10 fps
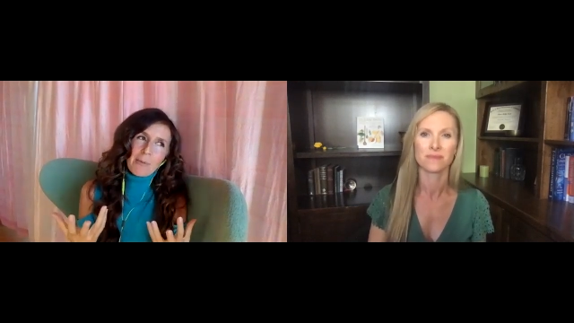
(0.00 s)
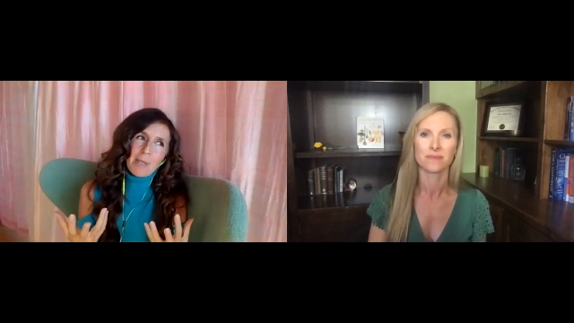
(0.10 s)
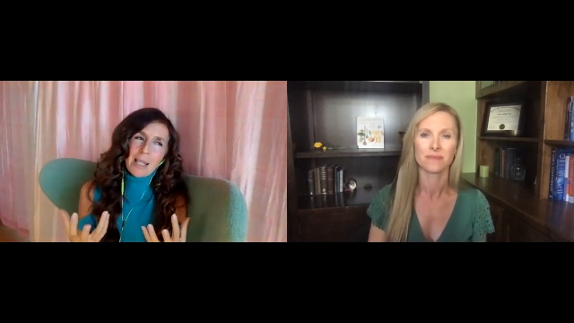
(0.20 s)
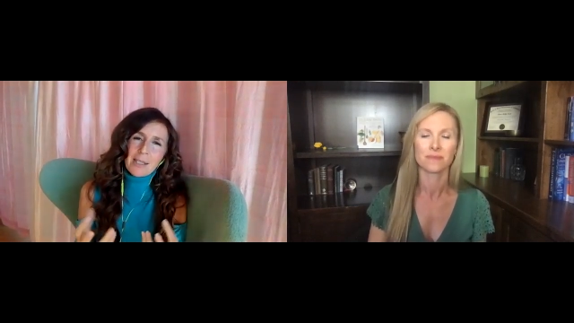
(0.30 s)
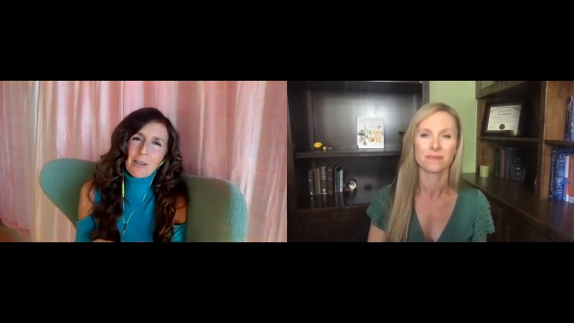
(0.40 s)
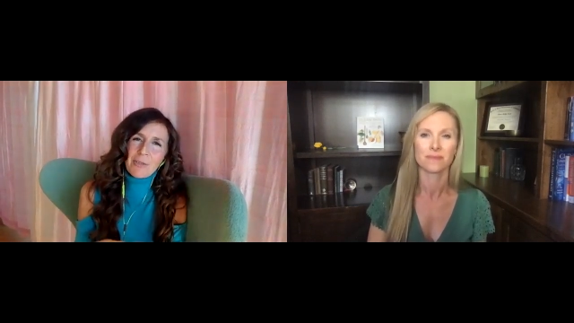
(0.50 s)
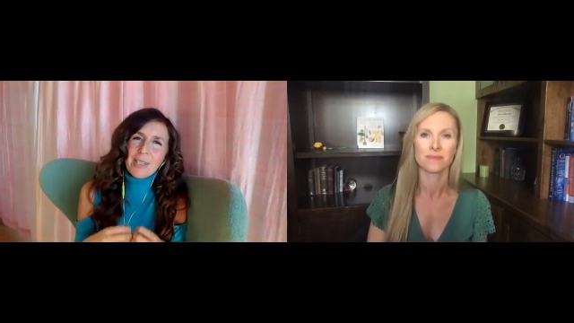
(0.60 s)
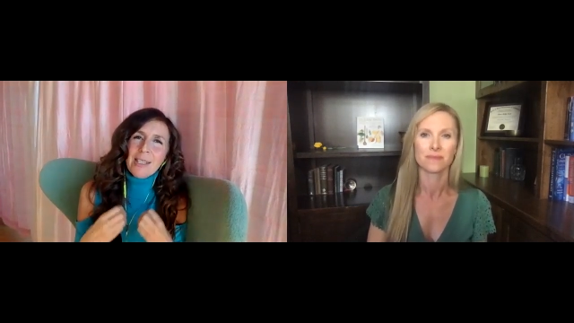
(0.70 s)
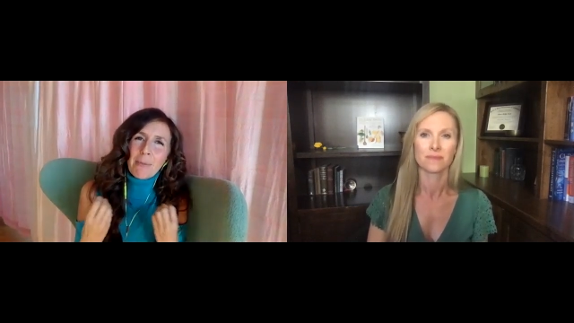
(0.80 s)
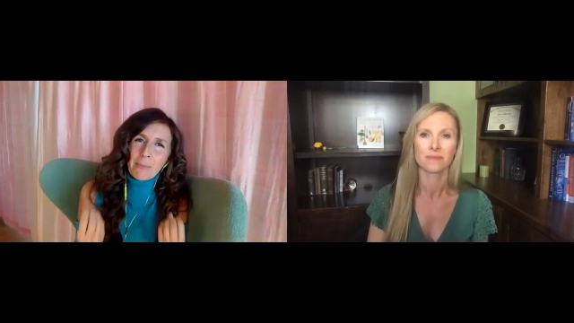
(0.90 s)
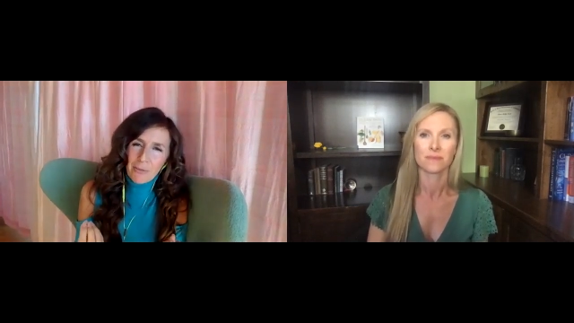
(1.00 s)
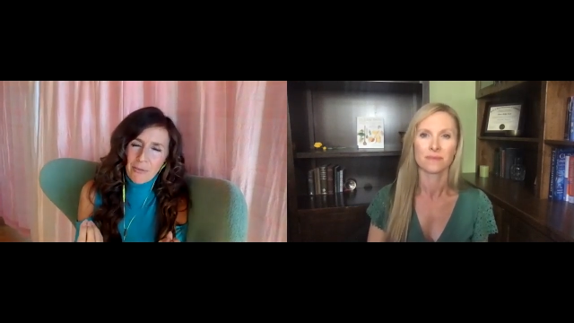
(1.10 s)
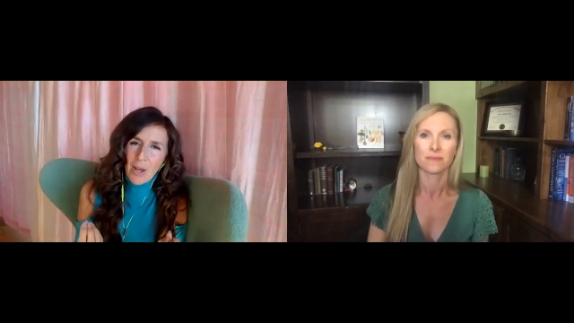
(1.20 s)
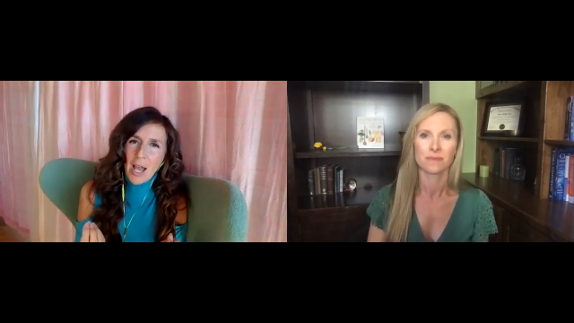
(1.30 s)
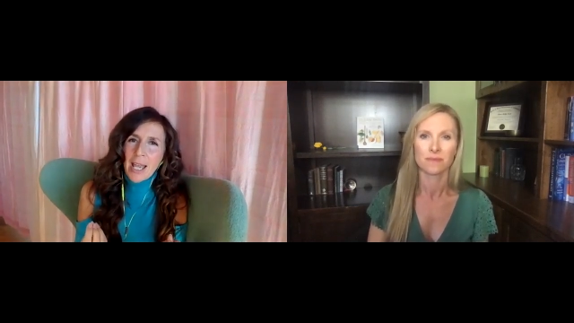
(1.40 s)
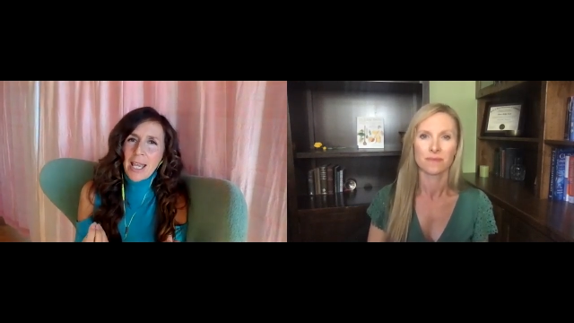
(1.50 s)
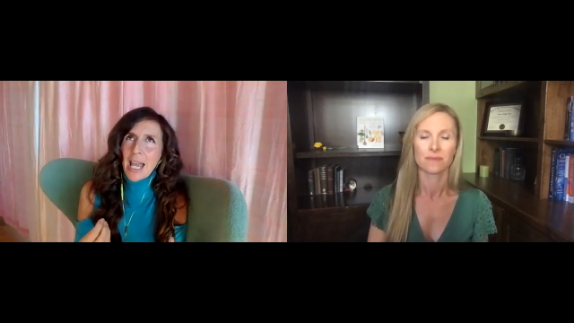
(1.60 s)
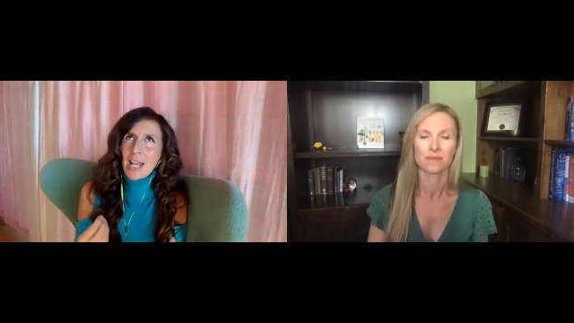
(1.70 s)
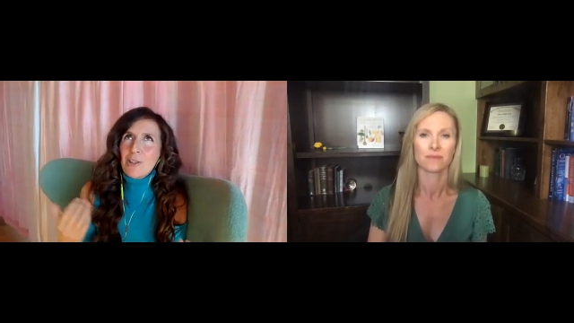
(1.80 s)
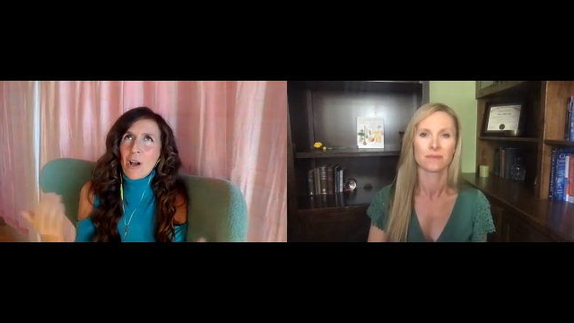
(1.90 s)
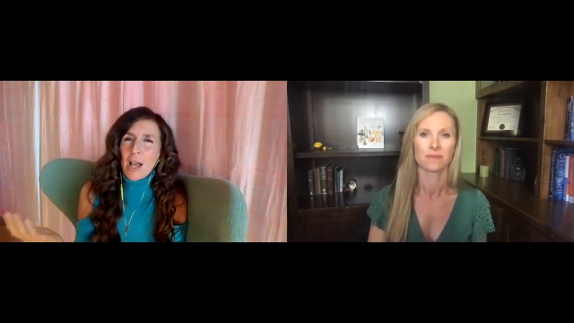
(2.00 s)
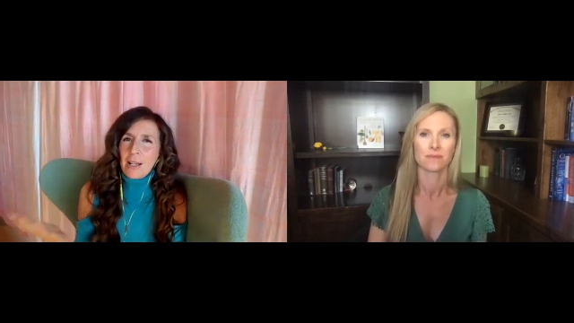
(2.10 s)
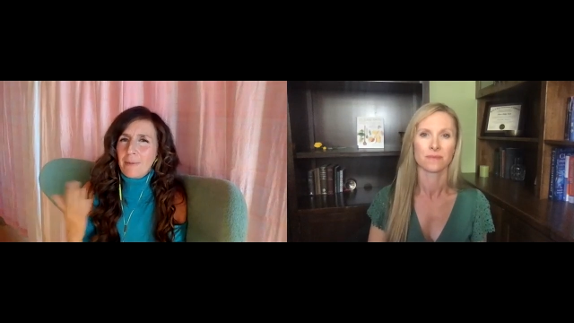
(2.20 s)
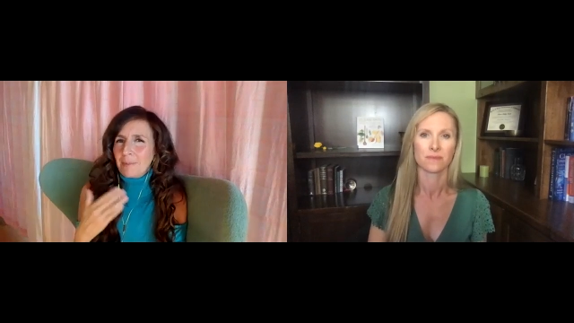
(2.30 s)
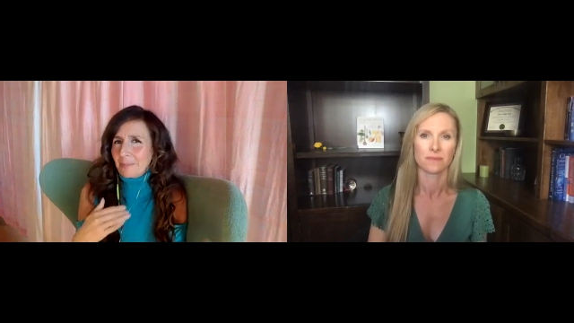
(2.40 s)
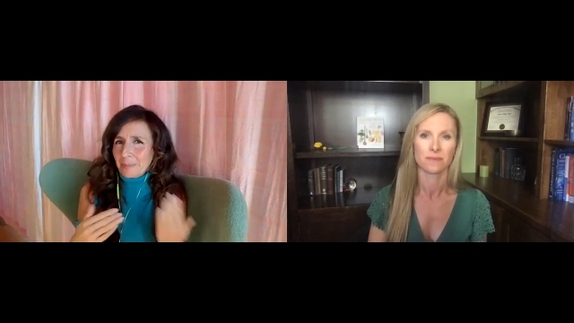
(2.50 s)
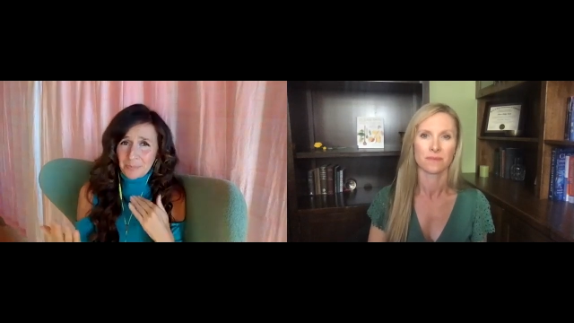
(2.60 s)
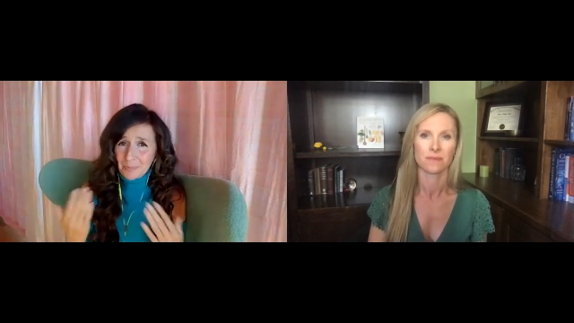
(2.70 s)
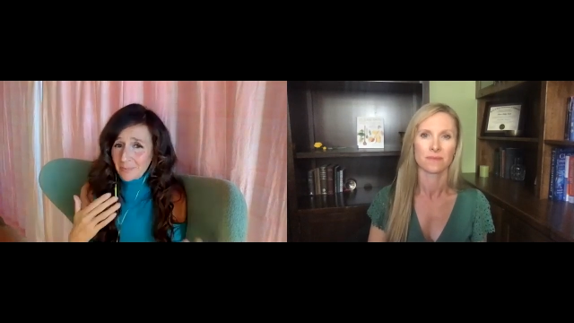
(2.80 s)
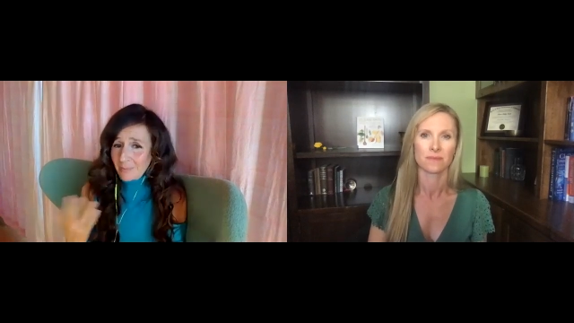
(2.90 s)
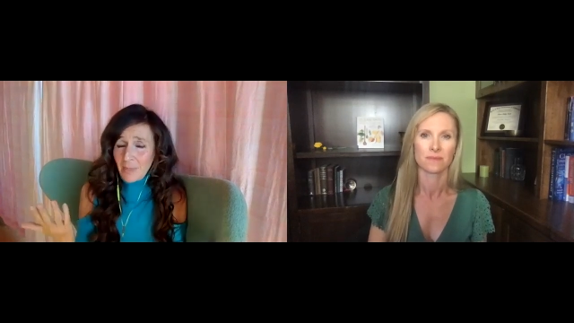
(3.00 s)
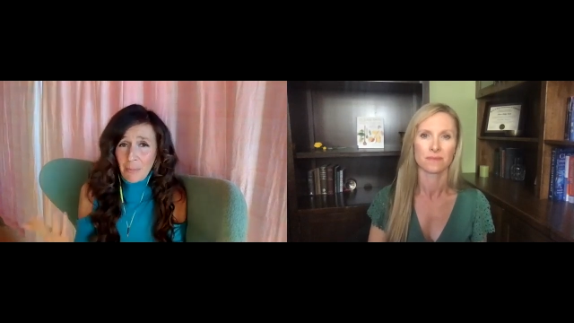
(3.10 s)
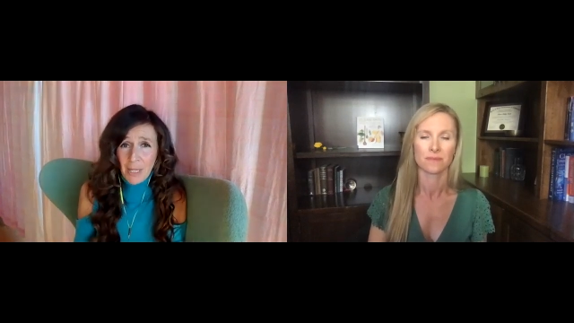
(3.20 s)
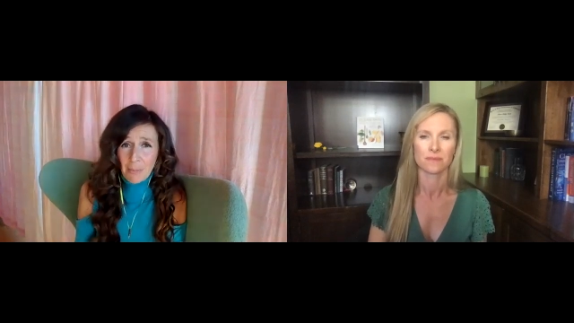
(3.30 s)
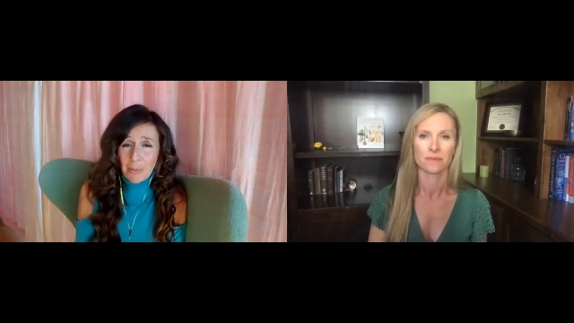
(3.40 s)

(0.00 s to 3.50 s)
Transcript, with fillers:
Speaker 1: some of that stuff simplify and not be